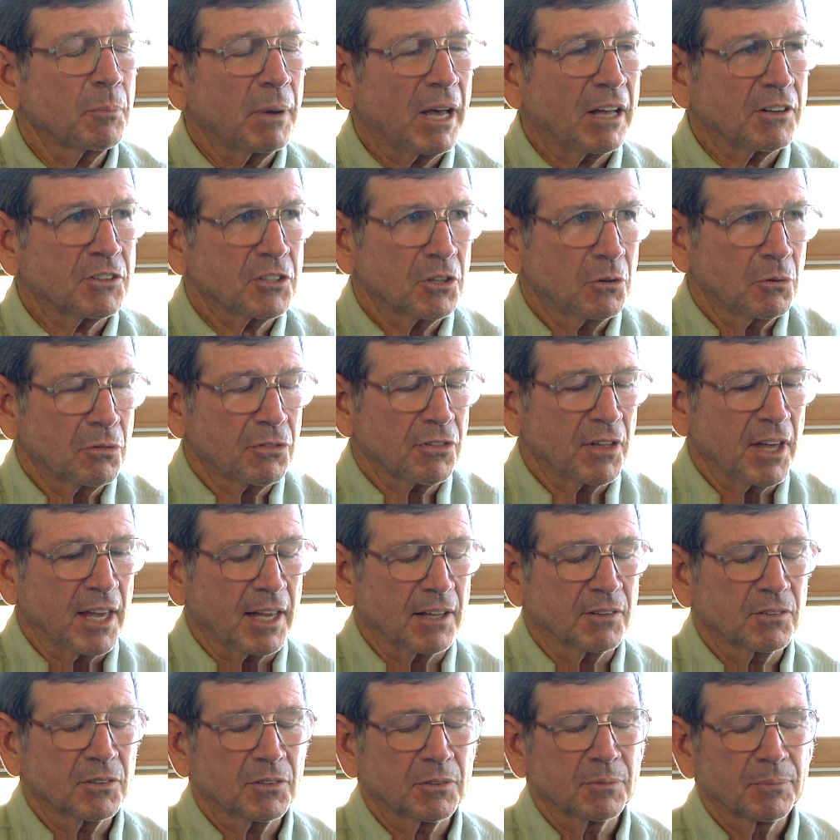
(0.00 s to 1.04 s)
about two
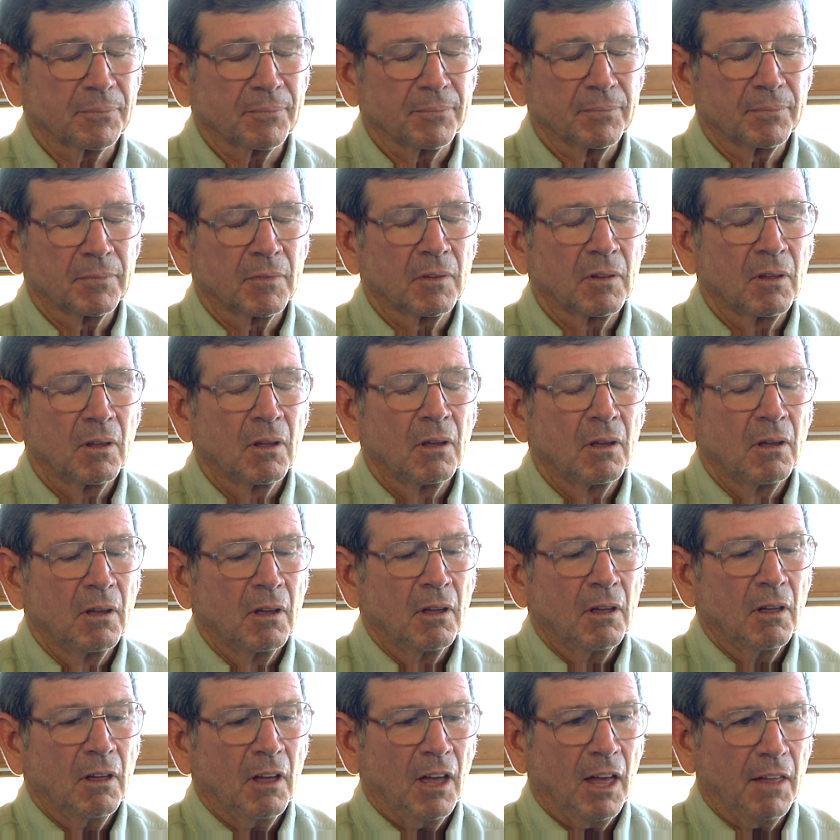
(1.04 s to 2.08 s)
things.
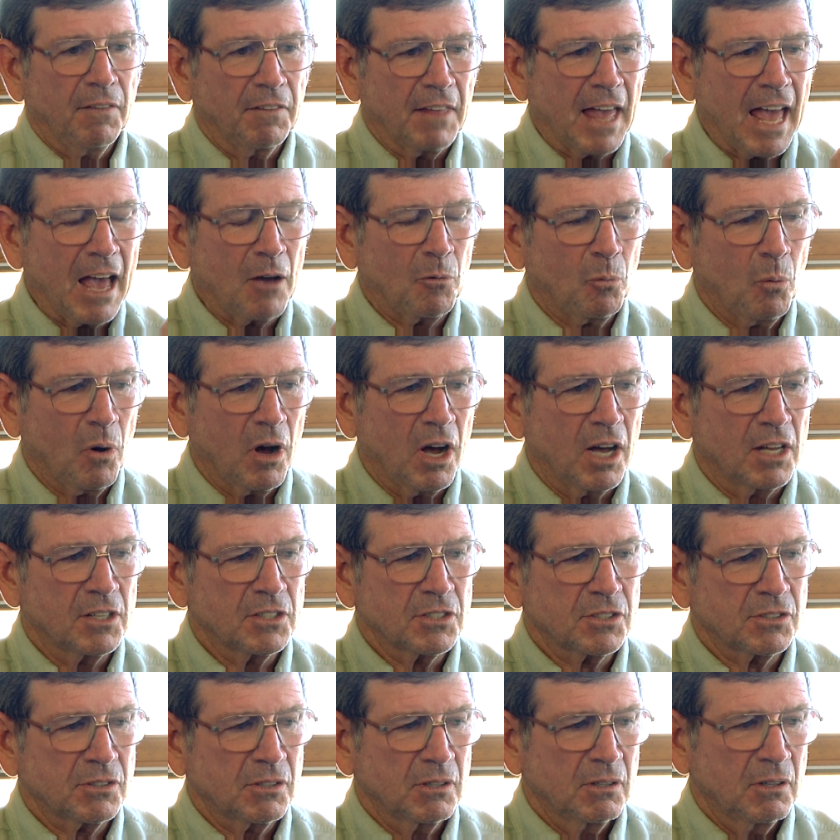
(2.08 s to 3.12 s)
And that
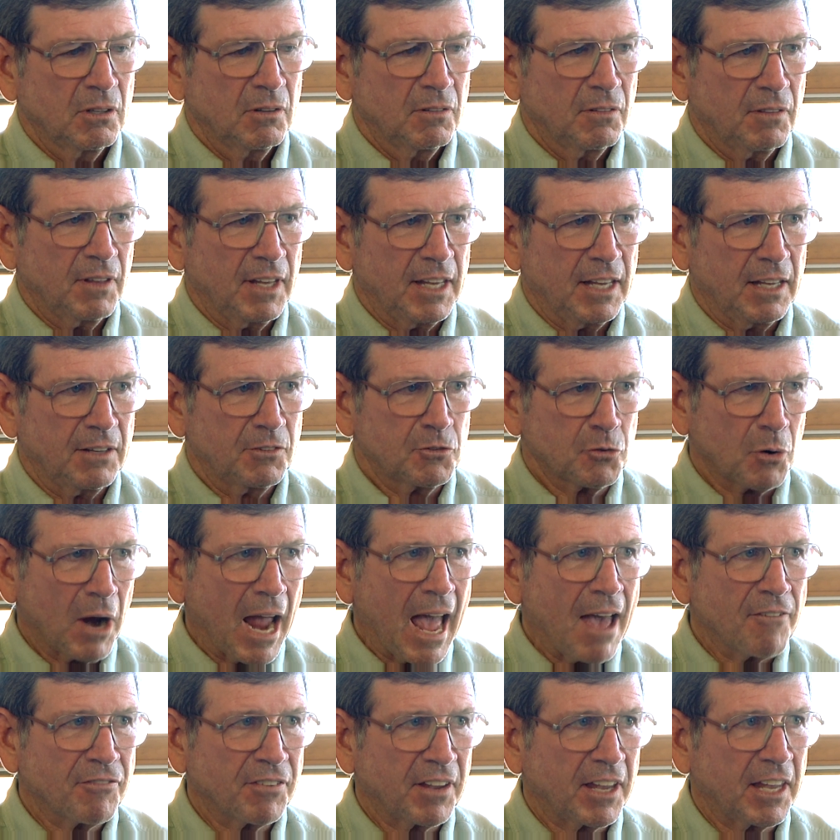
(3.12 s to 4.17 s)
was the
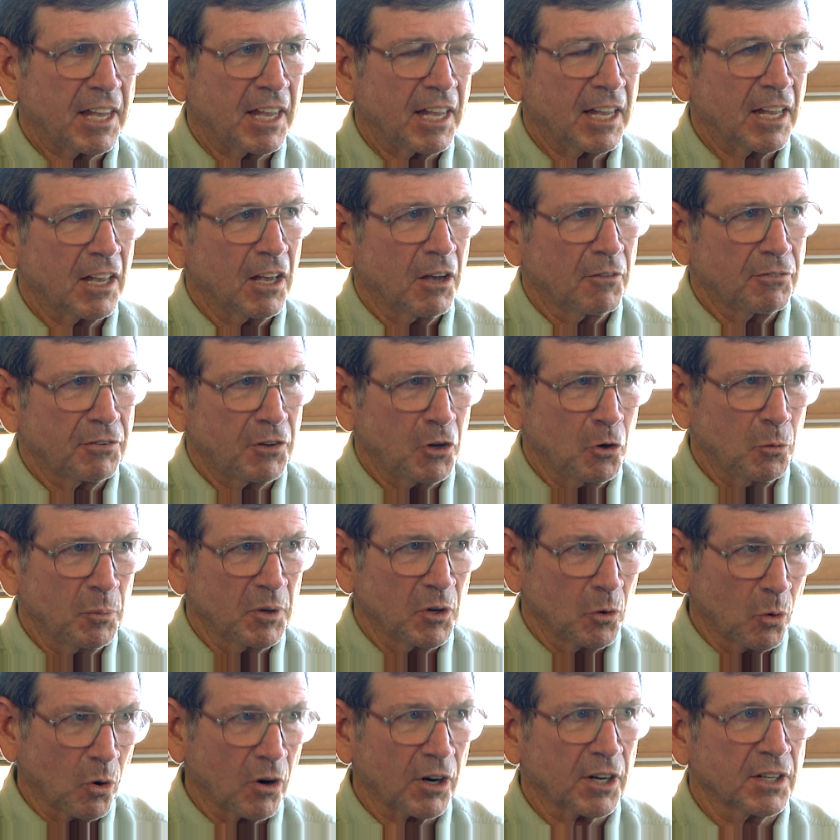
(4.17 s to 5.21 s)
trafficking of
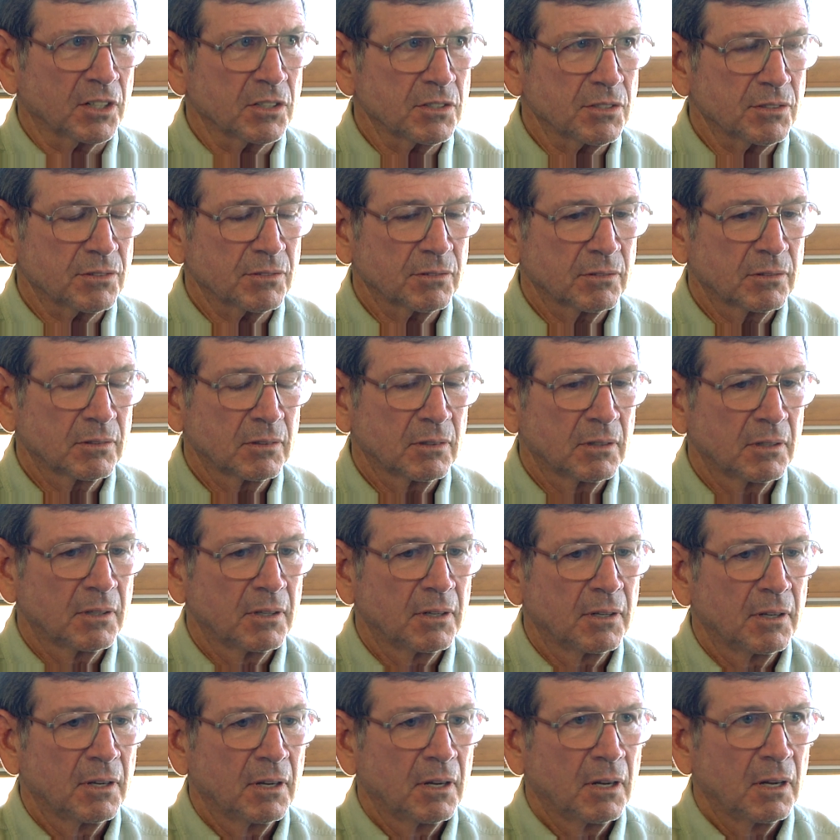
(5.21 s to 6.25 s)
human organs
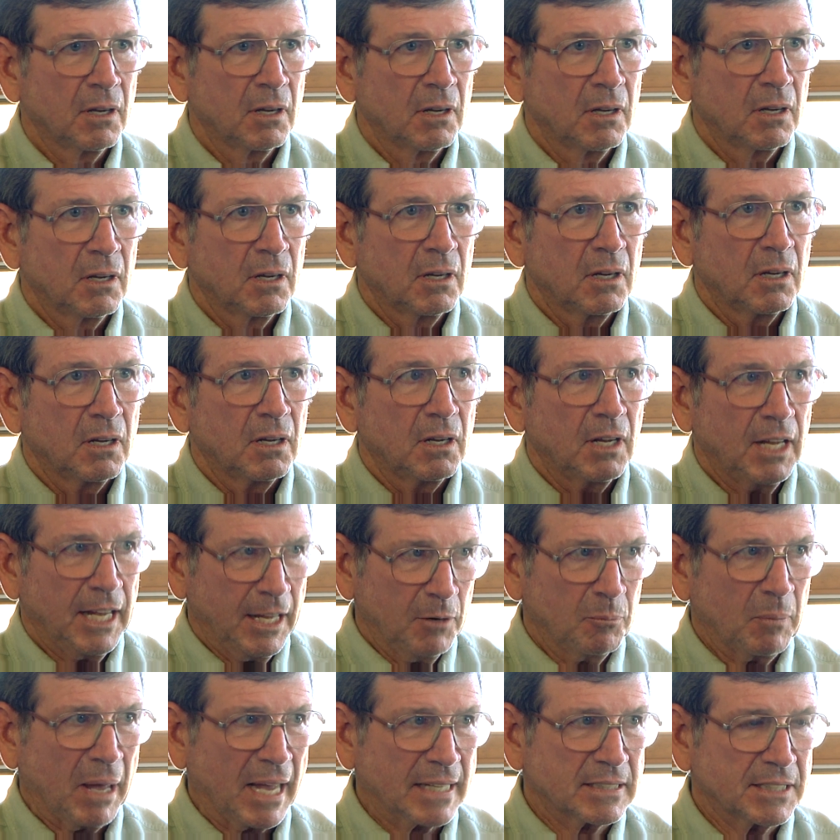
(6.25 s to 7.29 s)

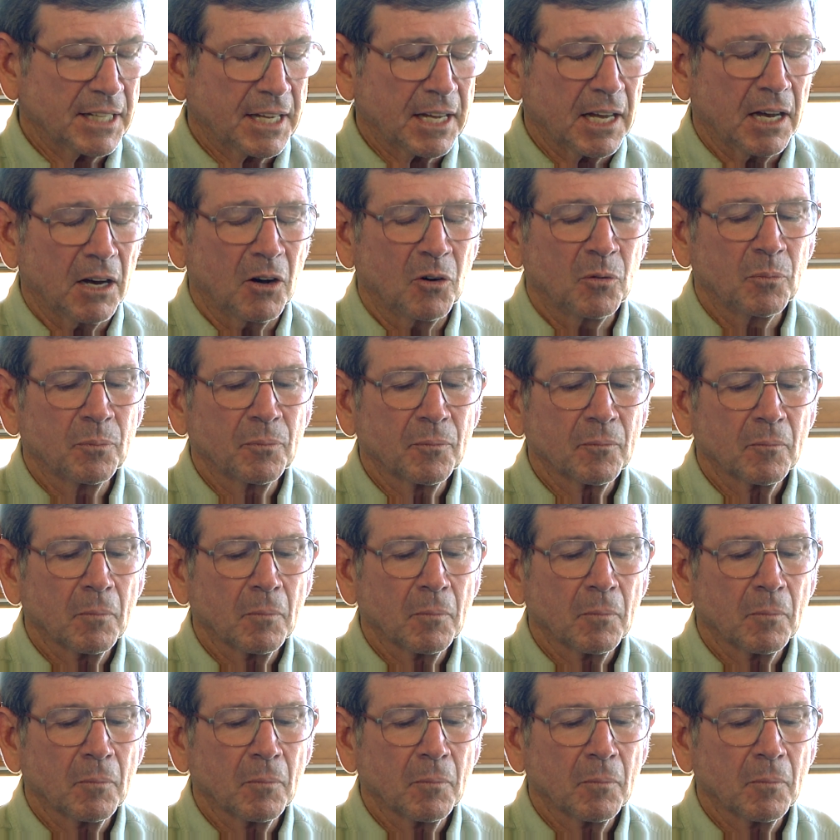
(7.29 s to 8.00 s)
in Mexico